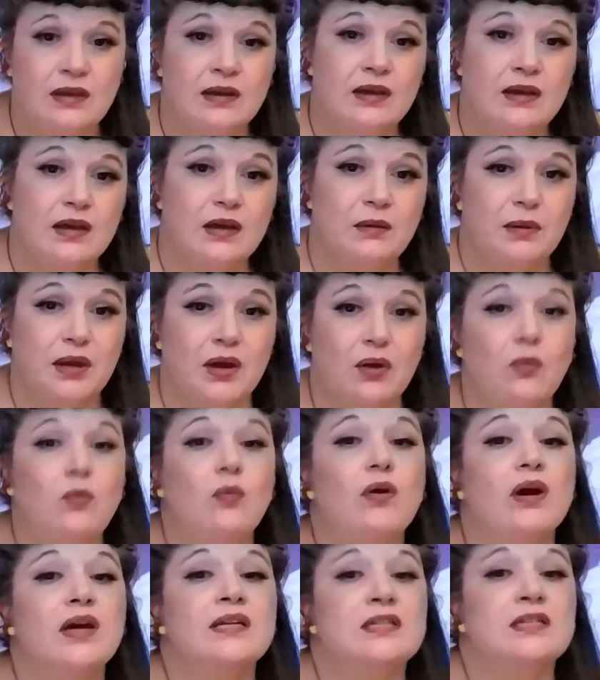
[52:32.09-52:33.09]
about
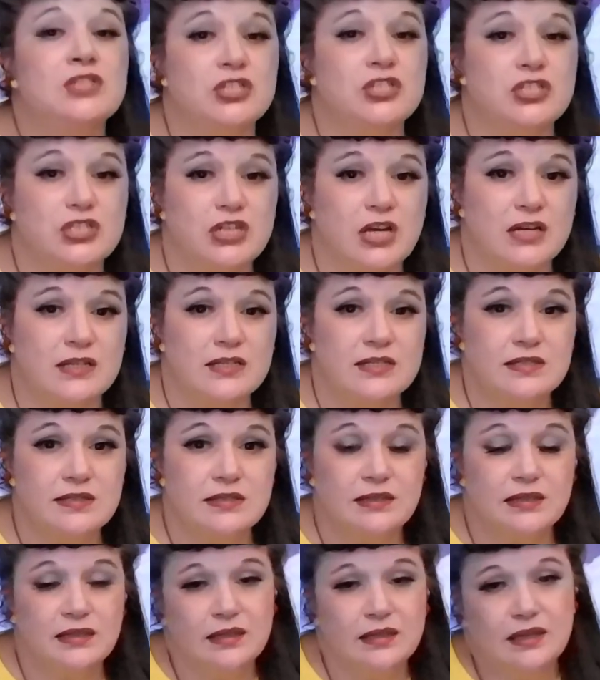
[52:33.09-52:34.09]
what is just
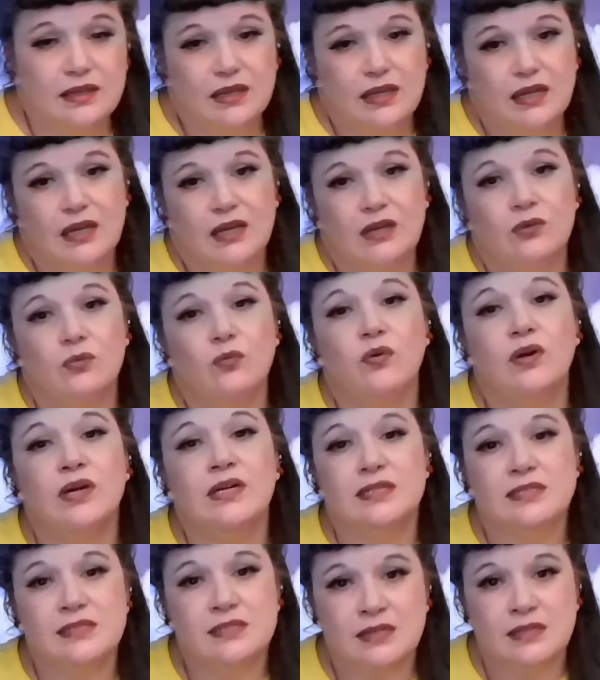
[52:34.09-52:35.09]
and what
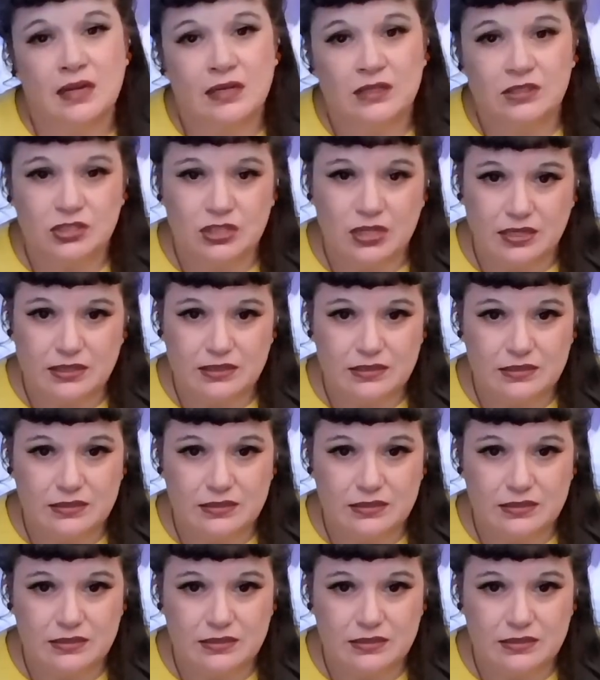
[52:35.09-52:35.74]
is not just.